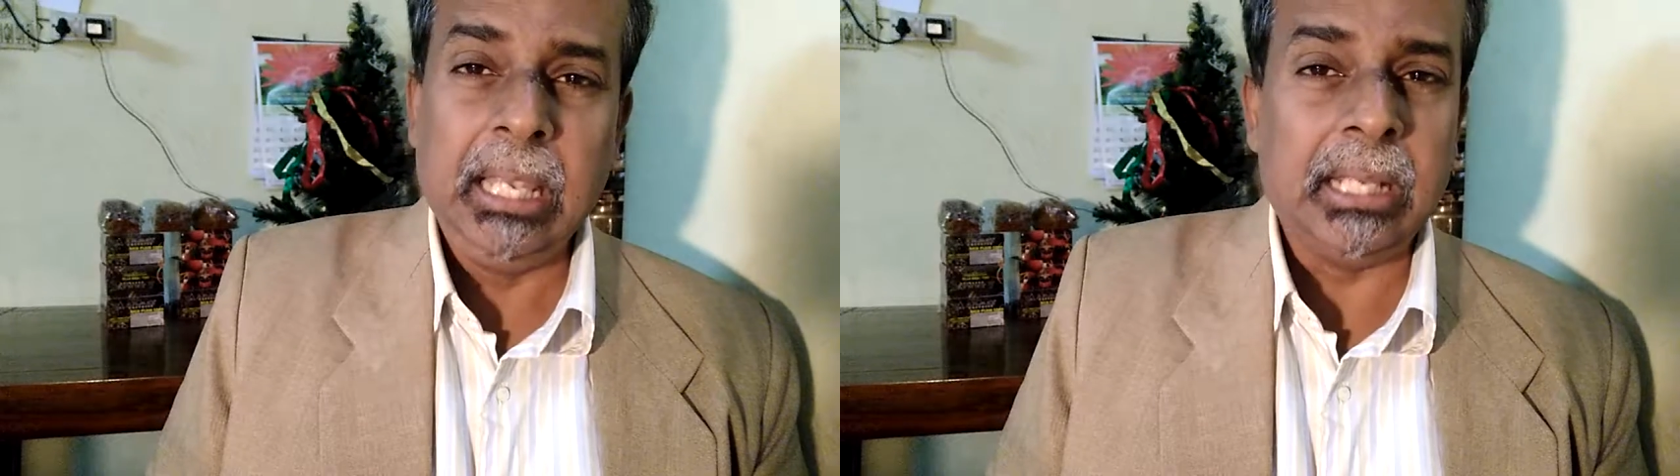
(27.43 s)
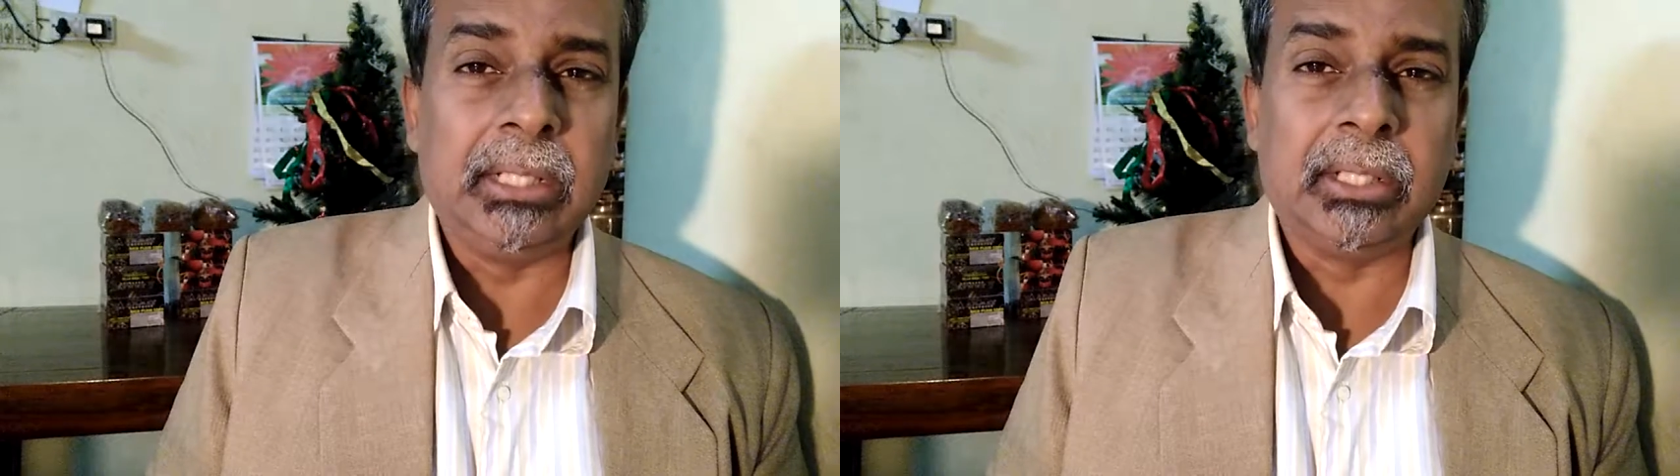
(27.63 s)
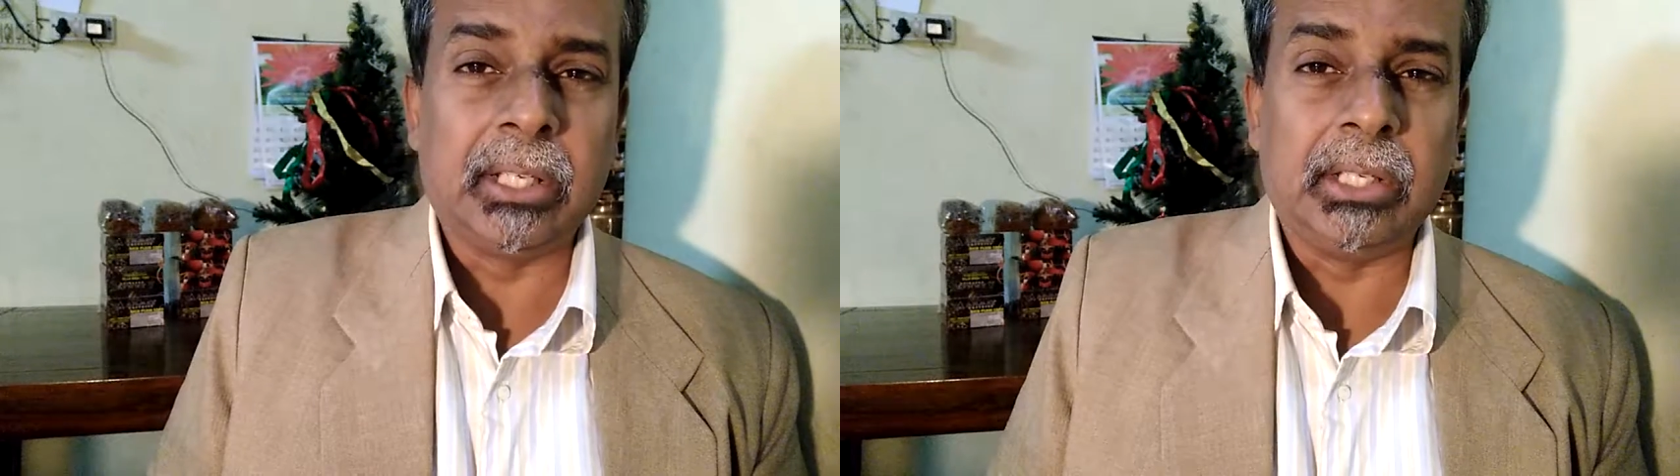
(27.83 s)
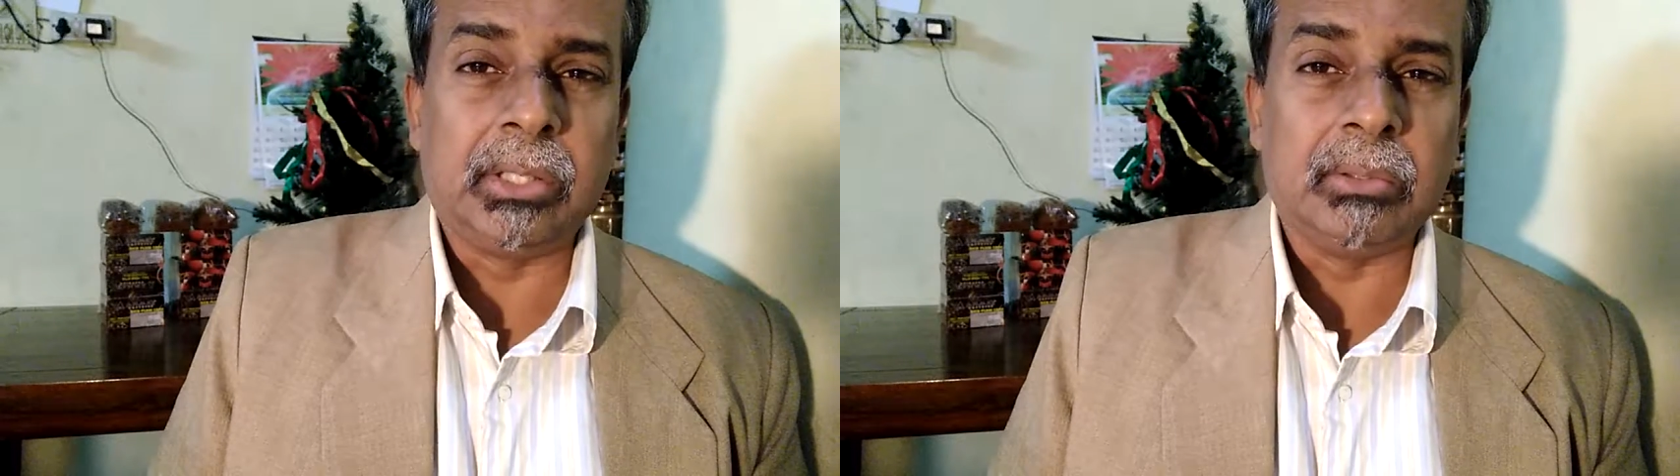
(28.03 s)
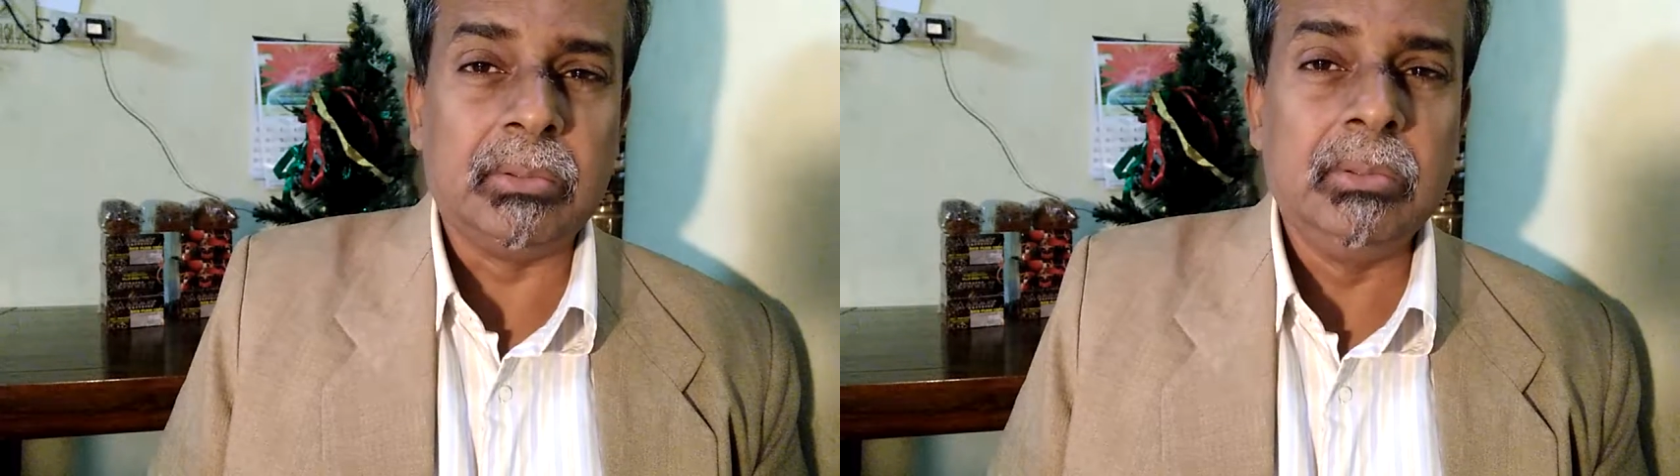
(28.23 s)
enter
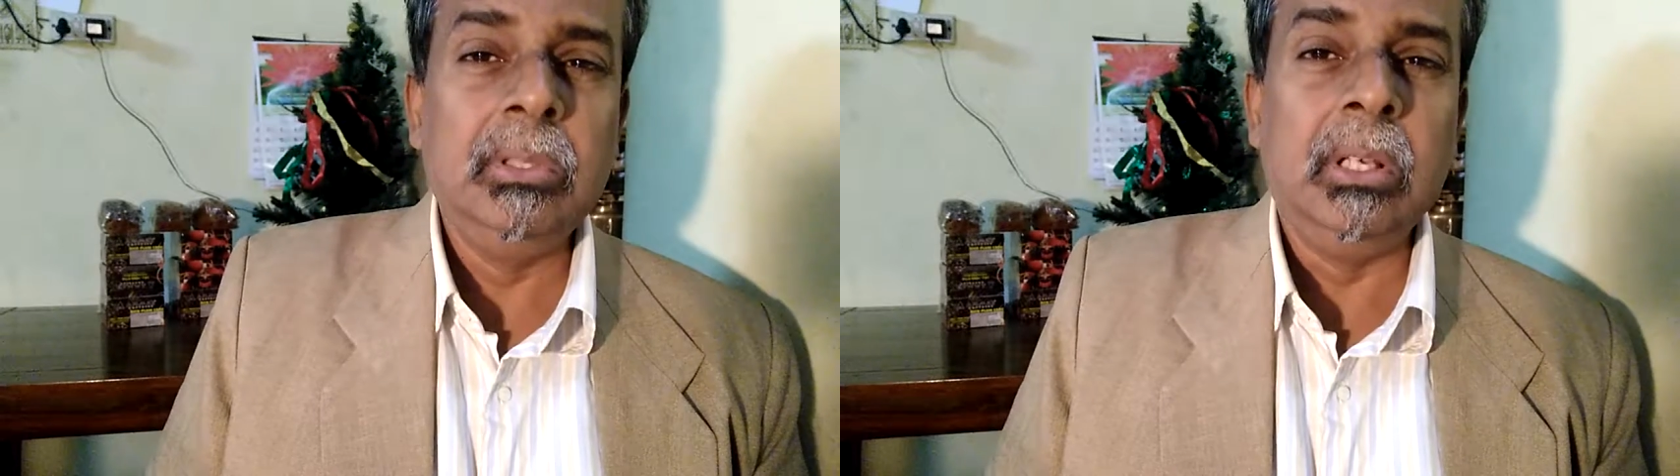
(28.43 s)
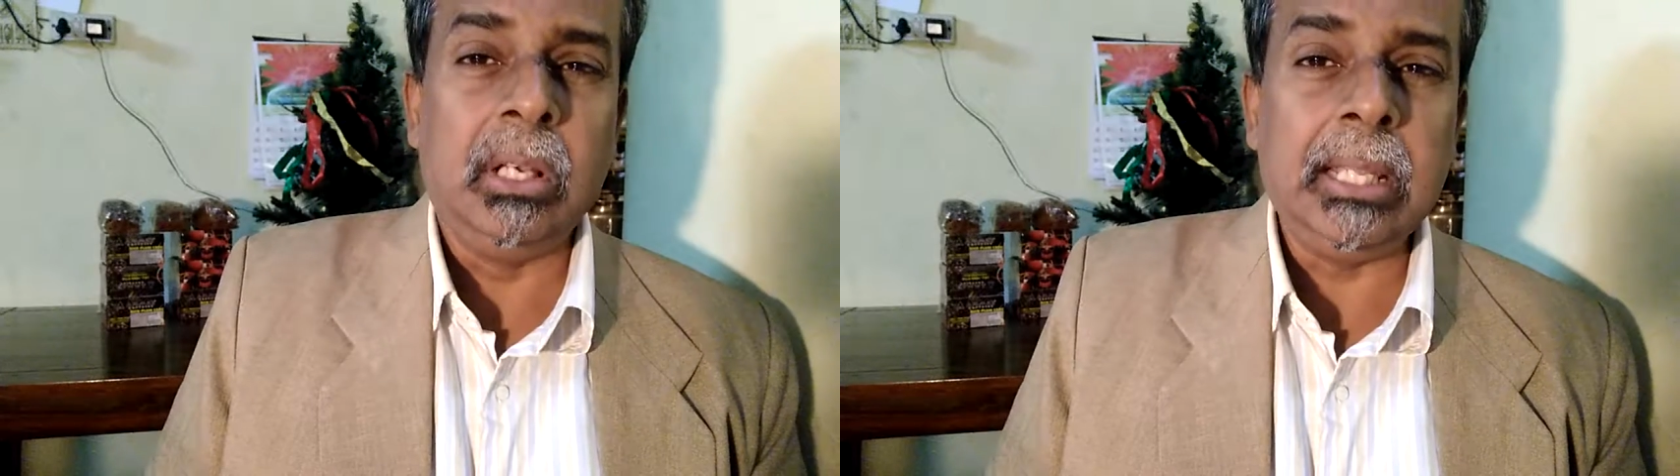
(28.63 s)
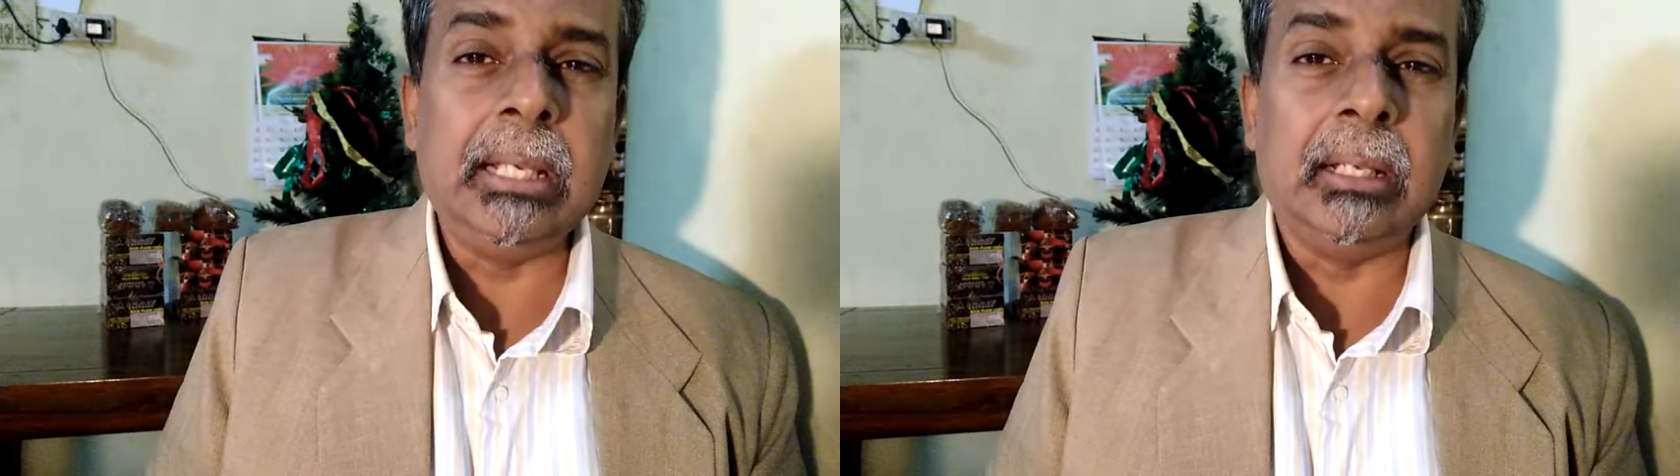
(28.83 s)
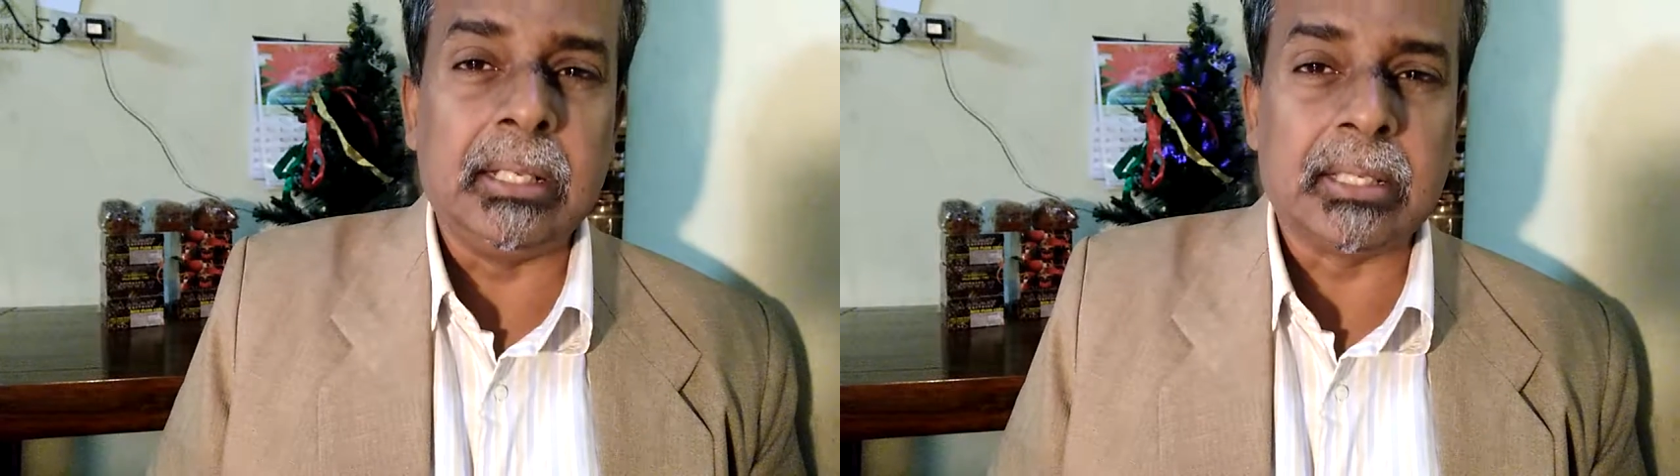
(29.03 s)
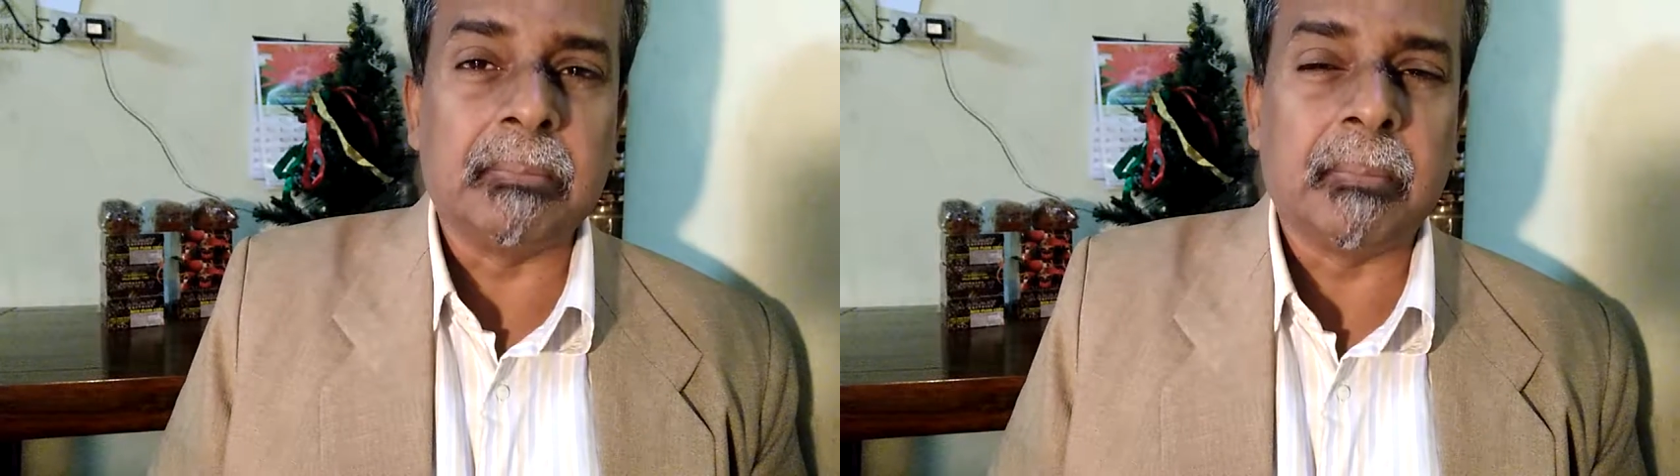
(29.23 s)
into
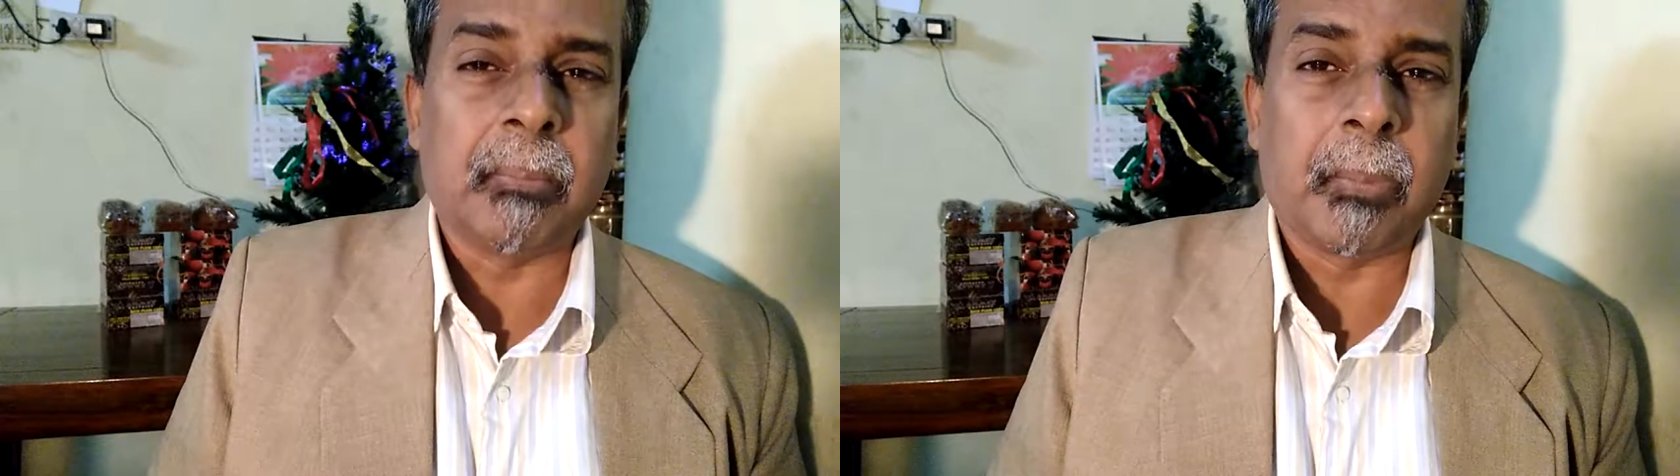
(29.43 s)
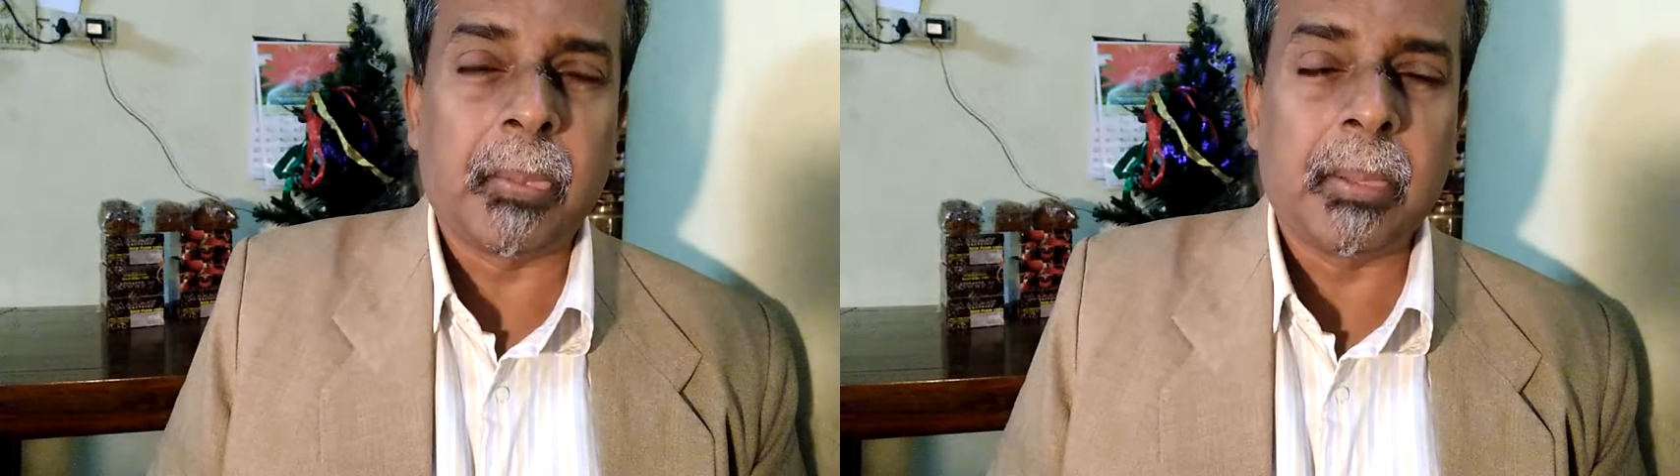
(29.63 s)
legalism.